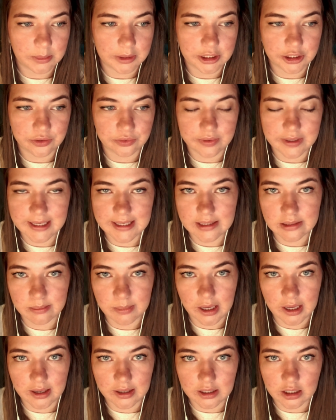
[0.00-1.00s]

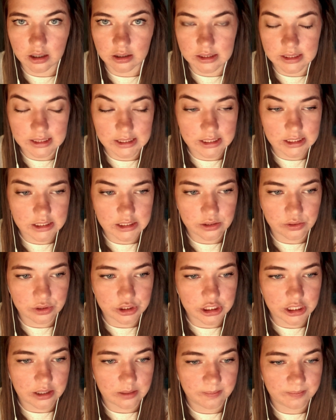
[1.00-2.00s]
charisma,
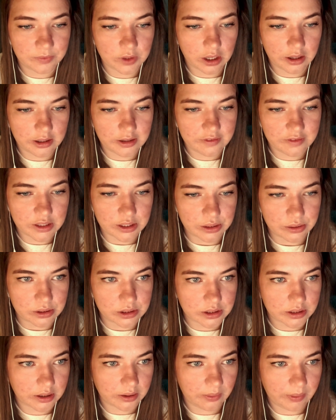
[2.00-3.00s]
constitution. All of
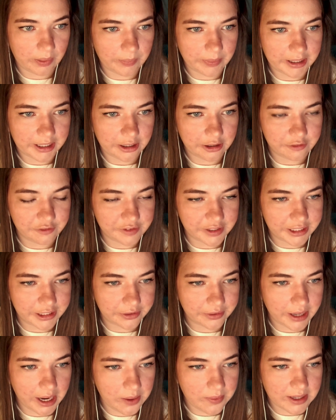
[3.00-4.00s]
those are what we're going to
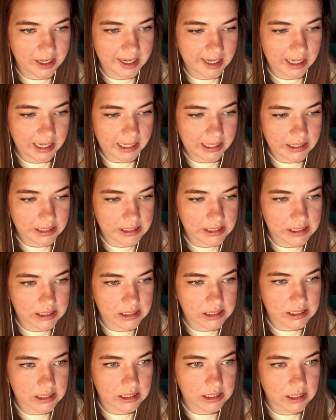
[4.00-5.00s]
figure out
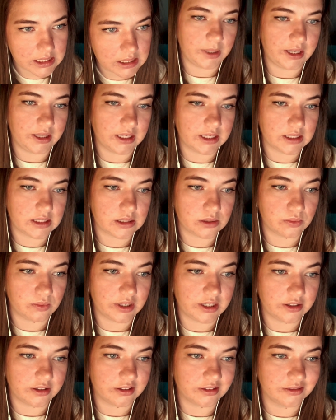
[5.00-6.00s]
next. And this
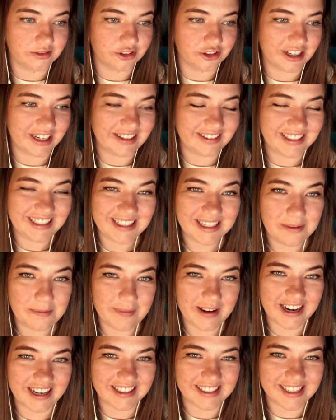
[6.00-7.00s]
will greatly
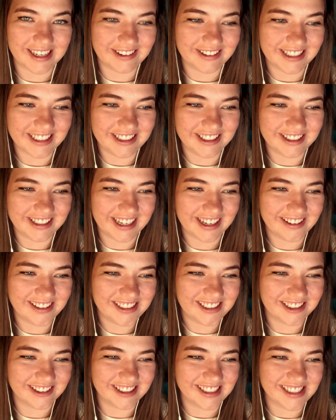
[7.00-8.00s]
impact how good your
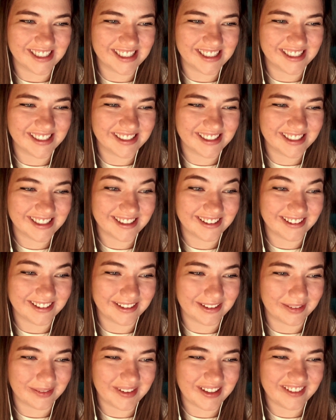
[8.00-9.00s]
character is. So
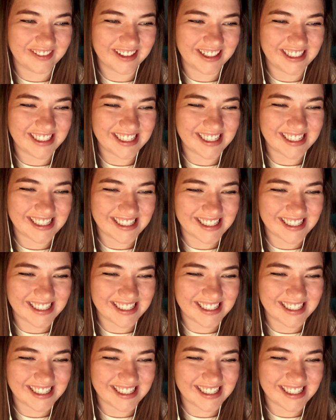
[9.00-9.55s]
it'll be fun to